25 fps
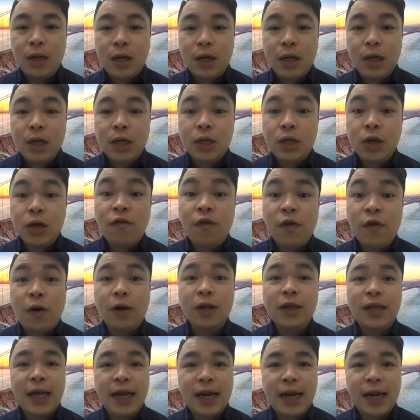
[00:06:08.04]
So for
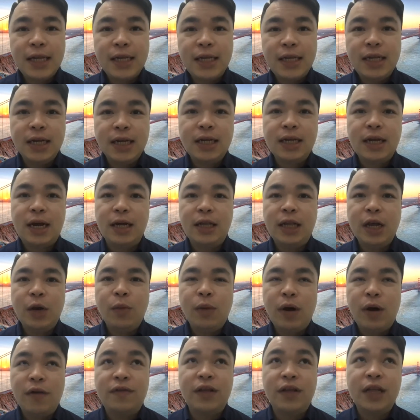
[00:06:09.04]
contact lenses, I think
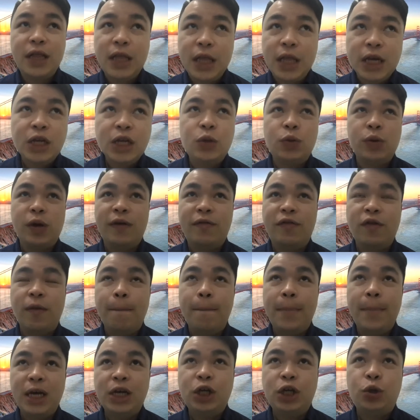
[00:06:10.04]
one of the things we have to
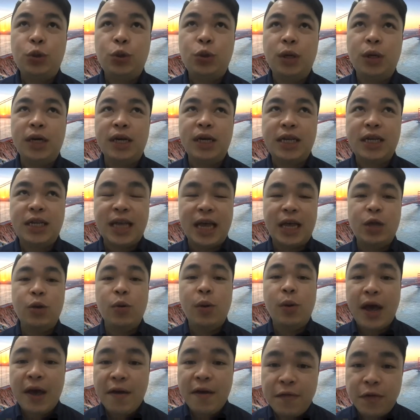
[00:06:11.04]
make sure is that you
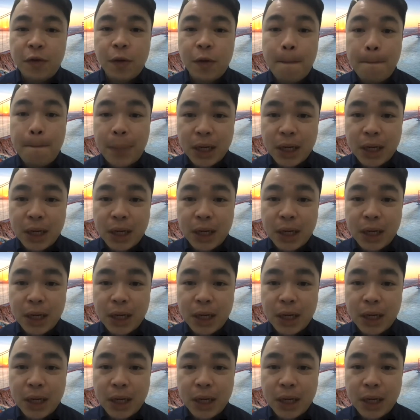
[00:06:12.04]
have to